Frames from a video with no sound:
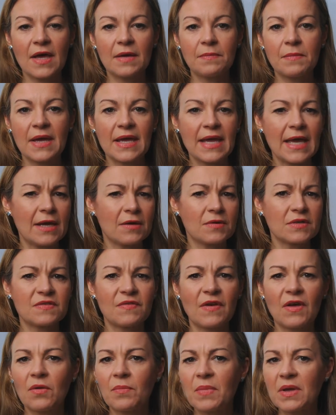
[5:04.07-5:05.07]
and my hair has
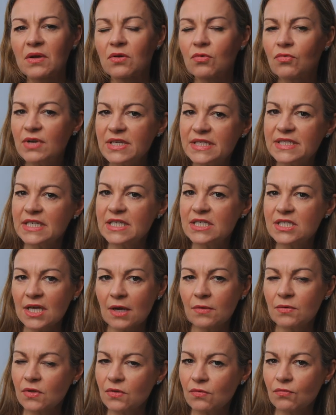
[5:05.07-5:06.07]
felt a bit greasy
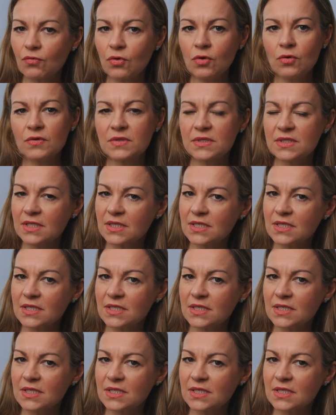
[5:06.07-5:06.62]
down at the roots